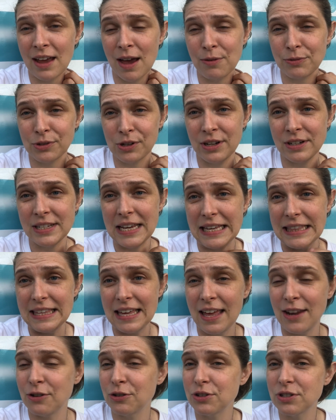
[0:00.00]
I was going to take
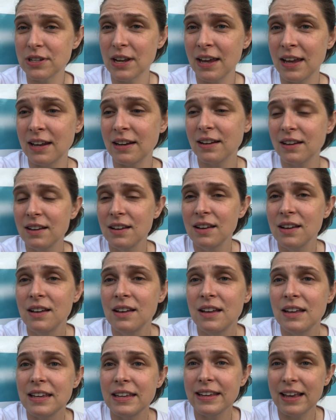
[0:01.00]
the interstate
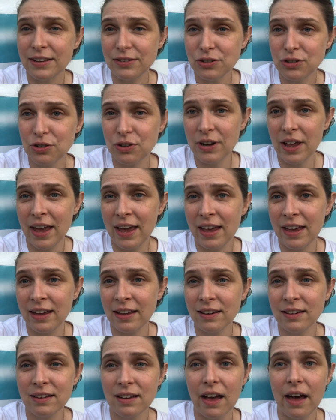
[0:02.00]

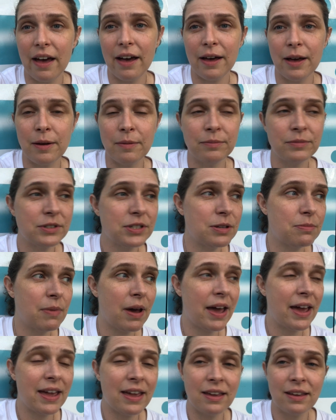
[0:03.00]
yesterday to
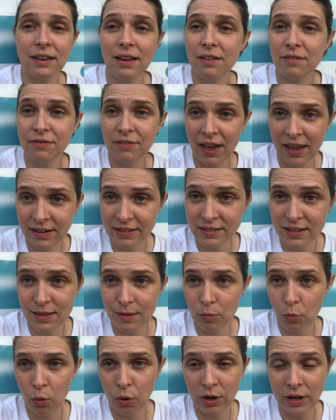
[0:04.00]
my event in
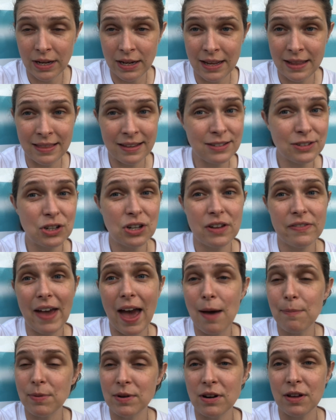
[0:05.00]
the morning, and this could have
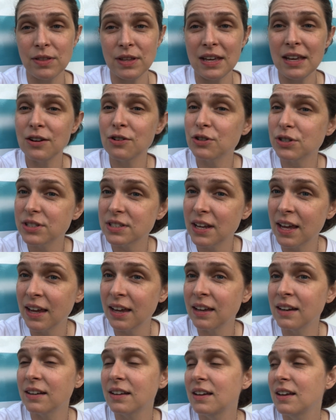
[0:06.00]
happened on the
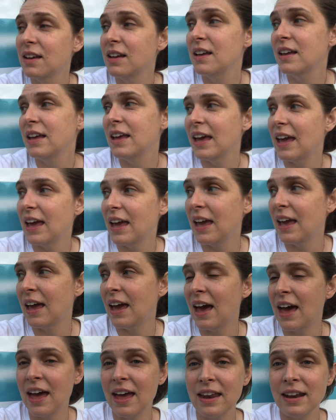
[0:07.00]
interstate,
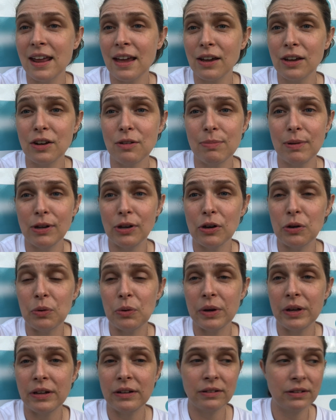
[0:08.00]
and I could have been
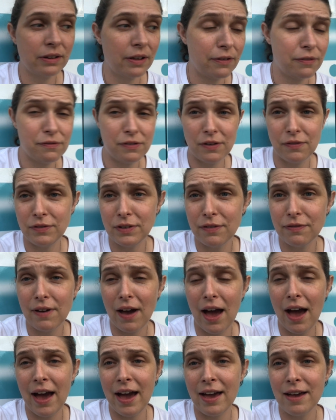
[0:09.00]
going
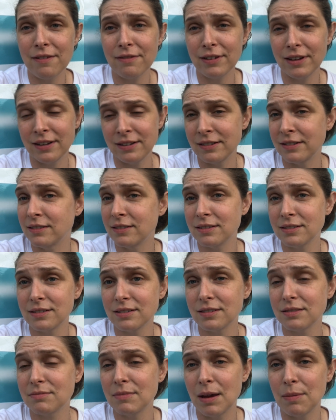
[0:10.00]
55, and
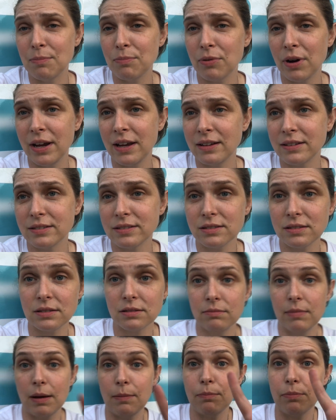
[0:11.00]
my
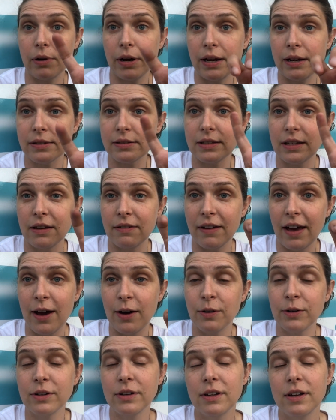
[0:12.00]
brakes give
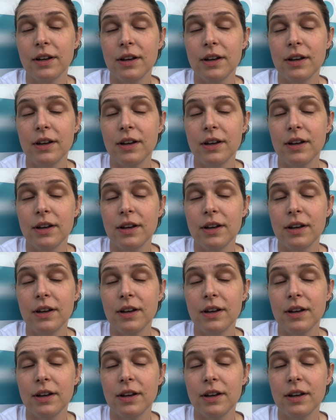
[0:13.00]
out.